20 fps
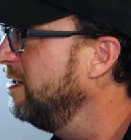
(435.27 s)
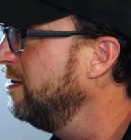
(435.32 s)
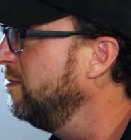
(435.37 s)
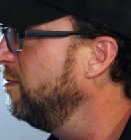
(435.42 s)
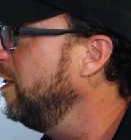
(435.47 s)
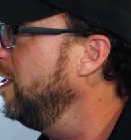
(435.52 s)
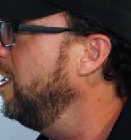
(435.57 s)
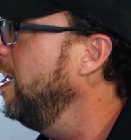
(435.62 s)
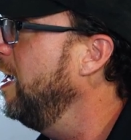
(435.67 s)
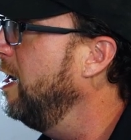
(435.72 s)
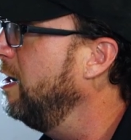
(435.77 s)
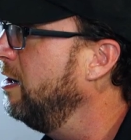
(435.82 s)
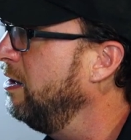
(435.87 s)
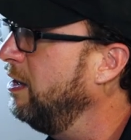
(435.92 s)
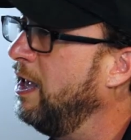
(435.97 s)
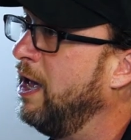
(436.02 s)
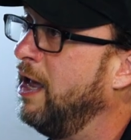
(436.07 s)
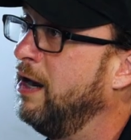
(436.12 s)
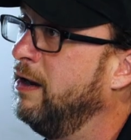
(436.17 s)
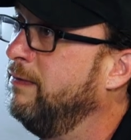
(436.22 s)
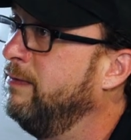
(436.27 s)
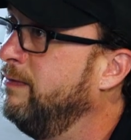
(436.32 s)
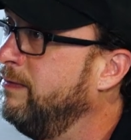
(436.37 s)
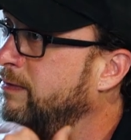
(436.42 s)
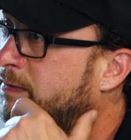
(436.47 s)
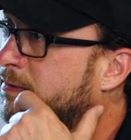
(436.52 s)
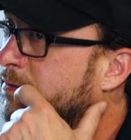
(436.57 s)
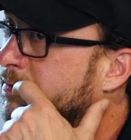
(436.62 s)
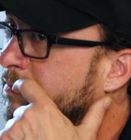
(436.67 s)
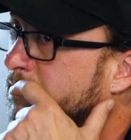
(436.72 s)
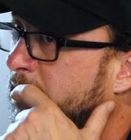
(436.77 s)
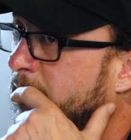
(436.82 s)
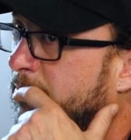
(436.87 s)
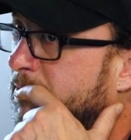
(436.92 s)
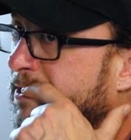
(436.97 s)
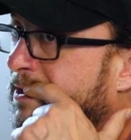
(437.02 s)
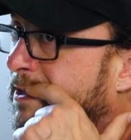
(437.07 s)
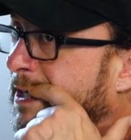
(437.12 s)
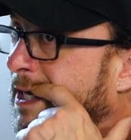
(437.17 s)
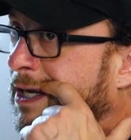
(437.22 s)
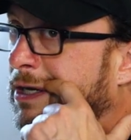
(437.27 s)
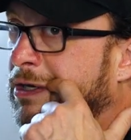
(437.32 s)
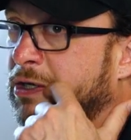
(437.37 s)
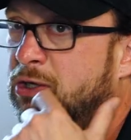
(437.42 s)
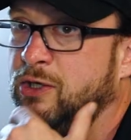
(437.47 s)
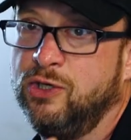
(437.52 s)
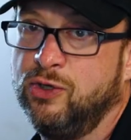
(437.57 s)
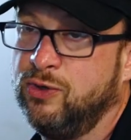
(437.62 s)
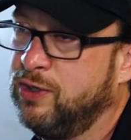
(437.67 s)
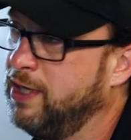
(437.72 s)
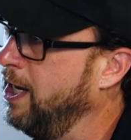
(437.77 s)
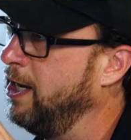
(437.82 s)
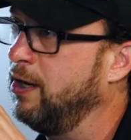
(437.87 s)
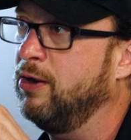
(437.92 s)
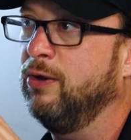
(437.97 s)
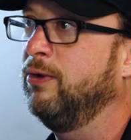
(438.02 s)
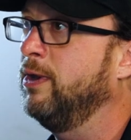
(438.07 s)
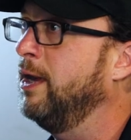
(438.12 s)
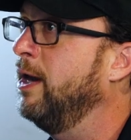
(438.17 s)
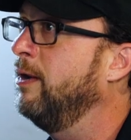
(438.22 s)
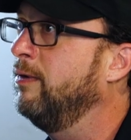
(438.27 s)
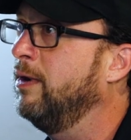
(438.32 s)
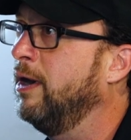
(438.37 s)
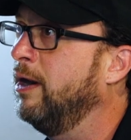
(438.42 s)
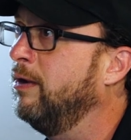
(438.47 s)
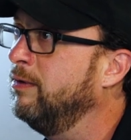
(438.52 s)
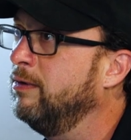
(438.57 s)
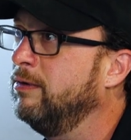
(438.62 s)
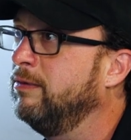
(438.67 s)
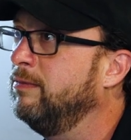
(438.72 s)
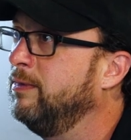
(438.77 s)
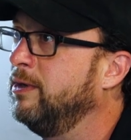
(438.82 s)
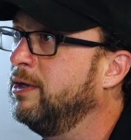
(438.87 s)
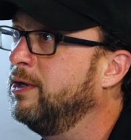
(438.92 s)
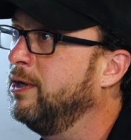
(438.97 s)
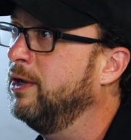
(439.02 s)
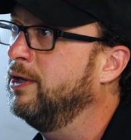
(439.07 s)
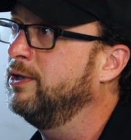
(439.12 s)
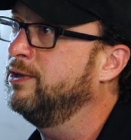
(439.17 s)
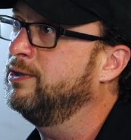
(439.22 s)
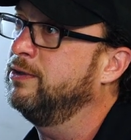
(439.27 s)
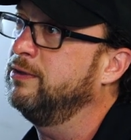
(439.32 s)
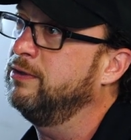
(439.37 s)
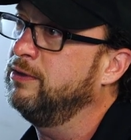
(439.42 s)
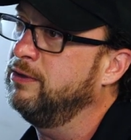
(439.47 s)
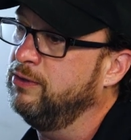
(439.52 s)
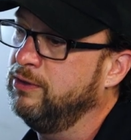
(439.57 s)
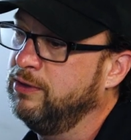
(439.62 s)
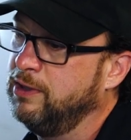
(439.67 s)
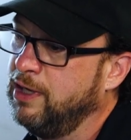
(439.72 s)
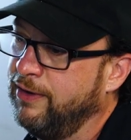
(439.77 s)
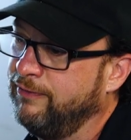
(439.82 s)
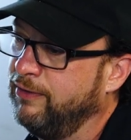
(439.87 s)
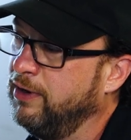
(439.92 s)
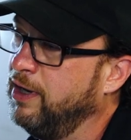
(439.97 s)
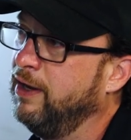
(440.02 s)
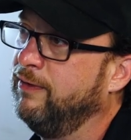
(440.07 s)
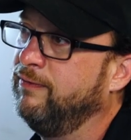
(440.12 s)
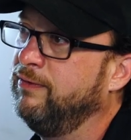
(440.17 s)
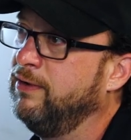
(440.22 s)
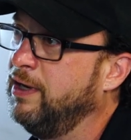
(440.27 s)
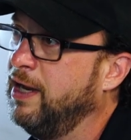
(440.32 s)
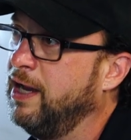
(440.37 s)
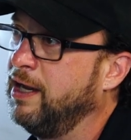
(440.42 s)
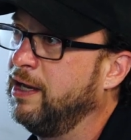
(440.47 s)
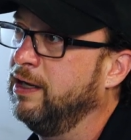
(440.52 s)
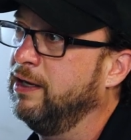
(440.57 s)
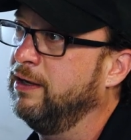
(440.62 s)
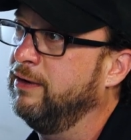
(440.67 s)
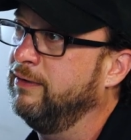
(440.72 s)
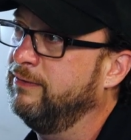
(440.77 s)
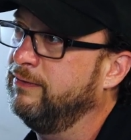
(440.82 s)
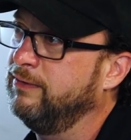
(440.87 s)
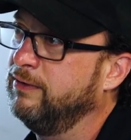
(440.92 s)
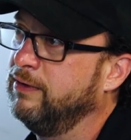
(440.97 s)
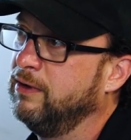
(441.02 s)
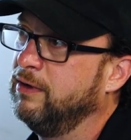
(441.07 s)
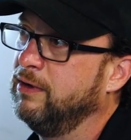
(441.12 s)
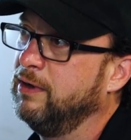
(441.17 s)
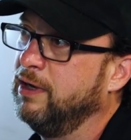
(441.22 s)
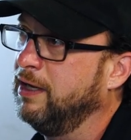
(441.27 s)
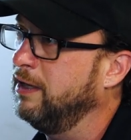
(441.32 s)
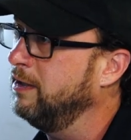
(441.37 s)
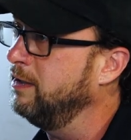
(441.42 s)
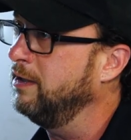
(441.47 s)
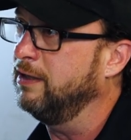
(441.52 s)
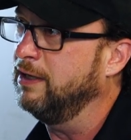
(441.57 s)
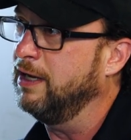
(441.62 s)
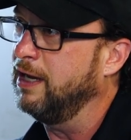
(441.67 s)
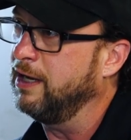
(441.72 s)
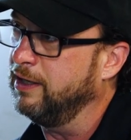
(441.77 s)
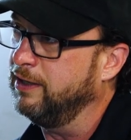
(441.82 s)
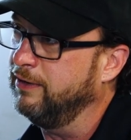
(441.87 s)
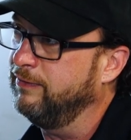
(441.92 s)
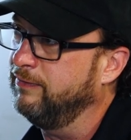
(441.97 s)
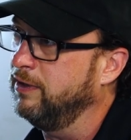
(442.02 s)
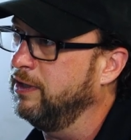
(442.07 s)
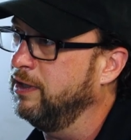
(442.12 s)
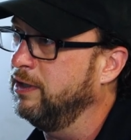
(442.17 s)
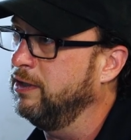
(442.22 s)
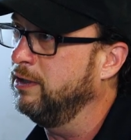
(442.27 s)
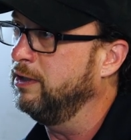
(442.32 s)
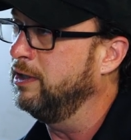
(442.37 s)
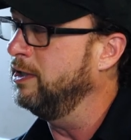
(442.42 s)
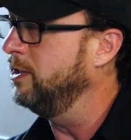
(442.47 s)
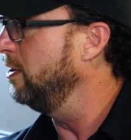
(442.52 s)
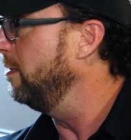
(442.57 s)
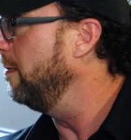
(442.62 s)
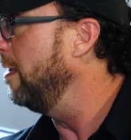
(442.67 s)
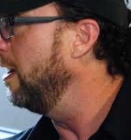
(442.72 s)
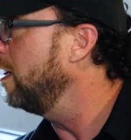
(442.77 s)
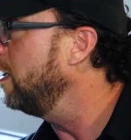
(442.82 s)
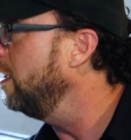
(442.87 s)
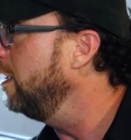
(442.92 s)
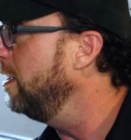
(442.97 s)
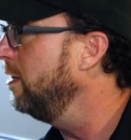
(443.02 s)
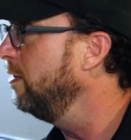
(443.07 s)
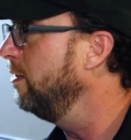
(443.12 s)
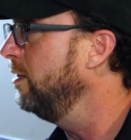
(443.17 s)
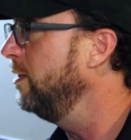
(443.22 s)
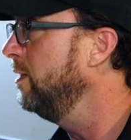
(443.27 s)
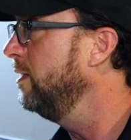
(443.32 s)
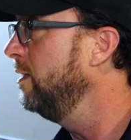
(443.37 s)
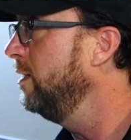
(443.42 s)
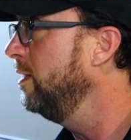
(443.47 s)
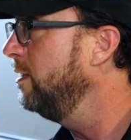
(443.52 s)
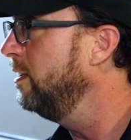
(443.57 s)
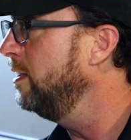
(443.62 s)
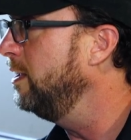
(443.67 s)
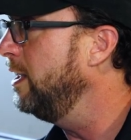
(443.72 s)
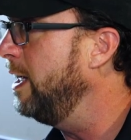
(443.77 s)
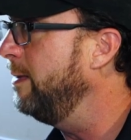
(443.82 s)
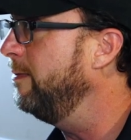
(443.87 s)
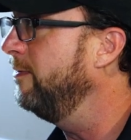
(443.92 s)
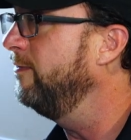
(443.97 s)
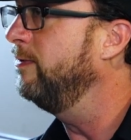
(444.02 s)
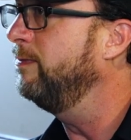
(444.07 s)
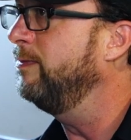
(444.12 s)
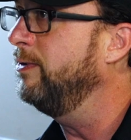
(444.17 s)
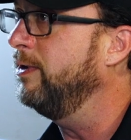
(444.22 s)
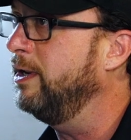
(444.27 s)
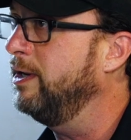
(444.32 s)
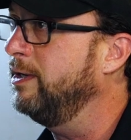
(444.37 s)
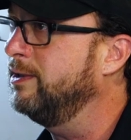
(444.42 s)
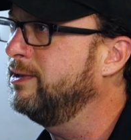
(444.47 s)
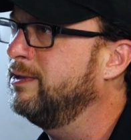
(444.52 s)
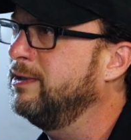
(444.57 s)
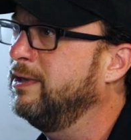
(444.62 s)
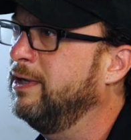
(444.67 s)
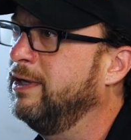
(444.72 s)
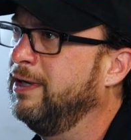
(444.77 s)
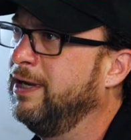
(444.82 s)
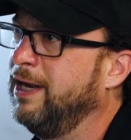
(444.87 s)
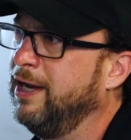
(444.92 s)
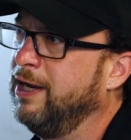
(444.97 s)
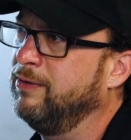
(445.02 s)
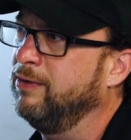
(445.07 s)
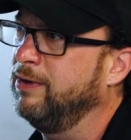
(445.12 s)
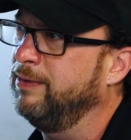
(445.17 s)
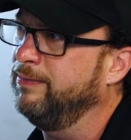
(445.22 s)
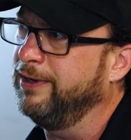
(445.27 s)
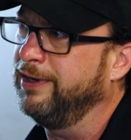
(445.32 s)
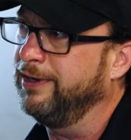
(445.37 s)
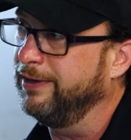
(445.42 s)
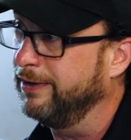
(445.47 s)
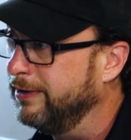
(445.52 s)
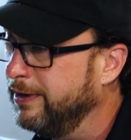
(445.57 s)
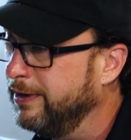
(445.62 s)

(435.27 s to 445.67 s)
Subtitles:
we had a lot of people saying you can't go that route because you never have anything negative in your marketing or in the name of a place, and Angry being